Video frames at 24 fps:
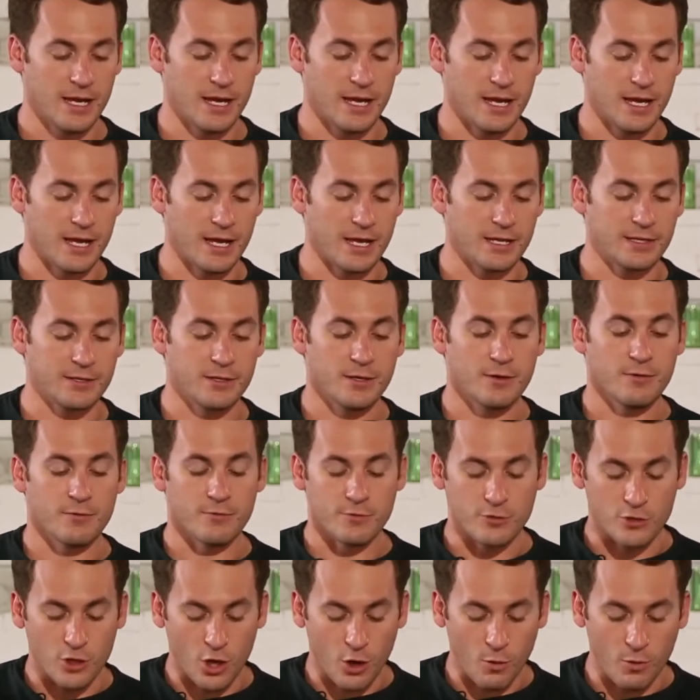and
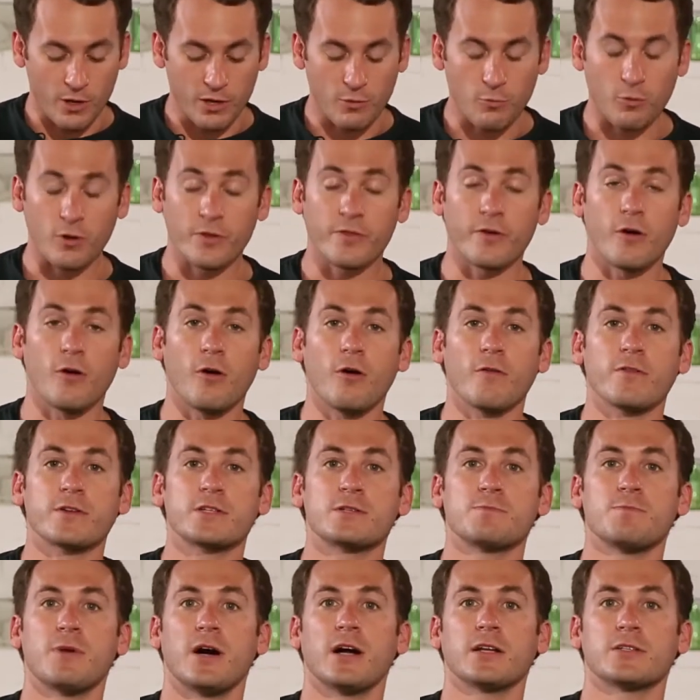knowing where the, all the
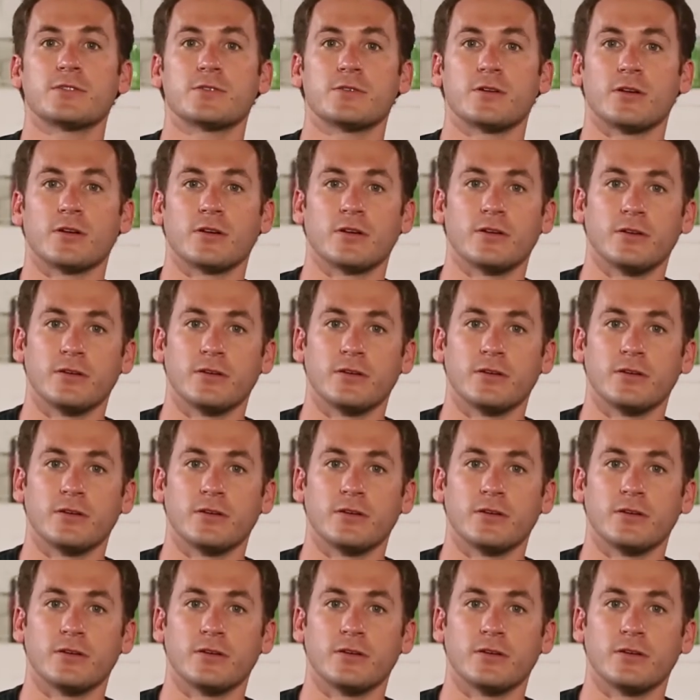spots are